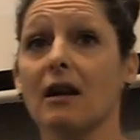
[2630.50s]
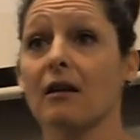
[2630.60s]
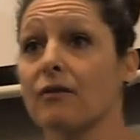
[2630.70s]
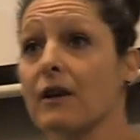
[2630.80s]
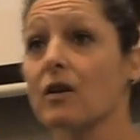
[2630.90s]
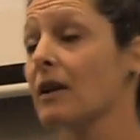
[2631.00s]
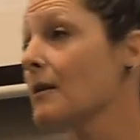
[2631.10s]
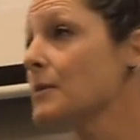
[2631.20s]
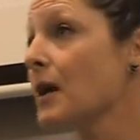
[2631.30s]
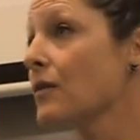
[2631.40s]
they're figuring
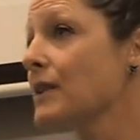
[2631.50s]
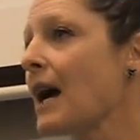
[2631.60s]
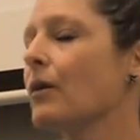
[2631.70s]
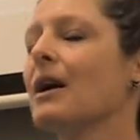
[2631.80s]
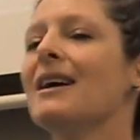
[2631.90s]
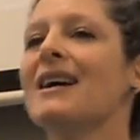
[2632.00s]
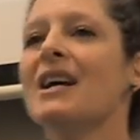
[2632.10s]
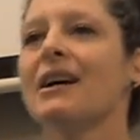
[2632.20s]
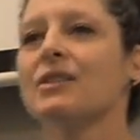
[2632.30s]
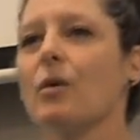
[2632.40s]
themselves out?
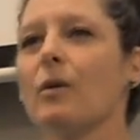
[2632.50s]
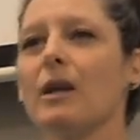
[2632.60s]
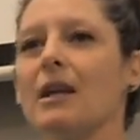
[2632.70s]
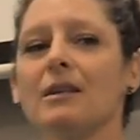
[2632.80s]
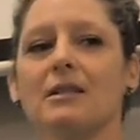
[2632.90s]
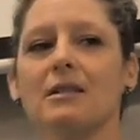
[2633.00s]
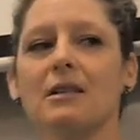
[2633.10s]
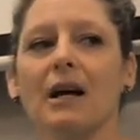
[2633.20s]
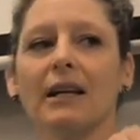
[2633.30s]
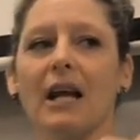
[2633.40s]
So it's
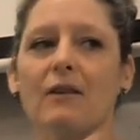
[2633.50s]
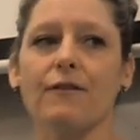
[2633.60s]
again